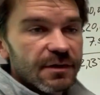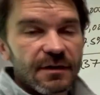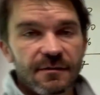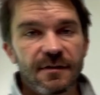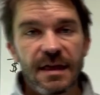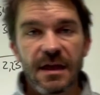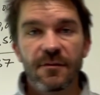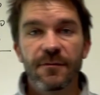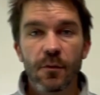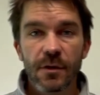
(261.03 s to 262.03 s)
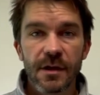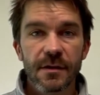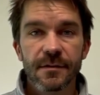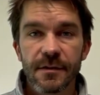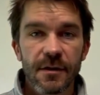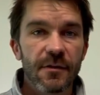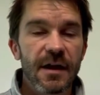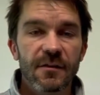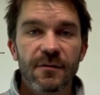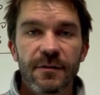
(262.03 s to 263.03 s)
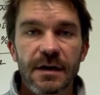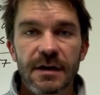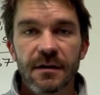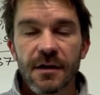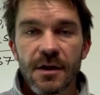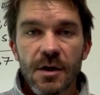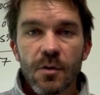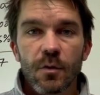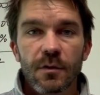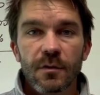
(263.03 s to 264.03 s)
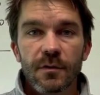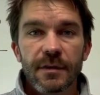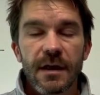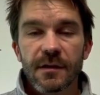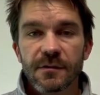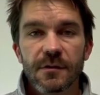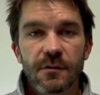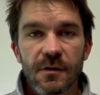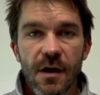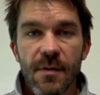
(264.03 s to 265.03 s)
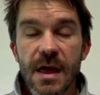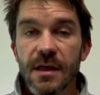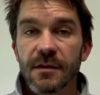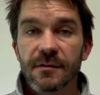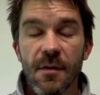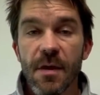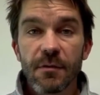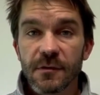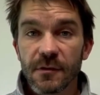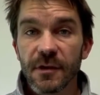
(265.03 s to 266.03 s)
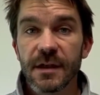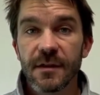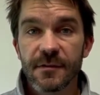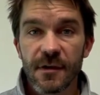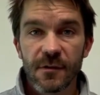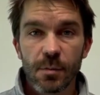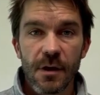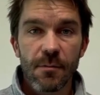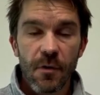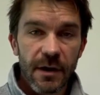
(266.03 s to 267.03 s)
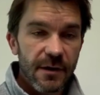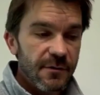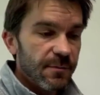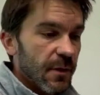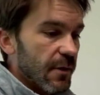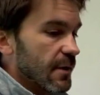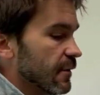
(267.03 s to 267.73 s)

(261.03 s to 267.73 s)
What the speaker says: thinks he can't afford it. You know, that's fine. Well, now let's show Tom, hey, Tom, maybe you should look at an adjustable rate mortgage. All right,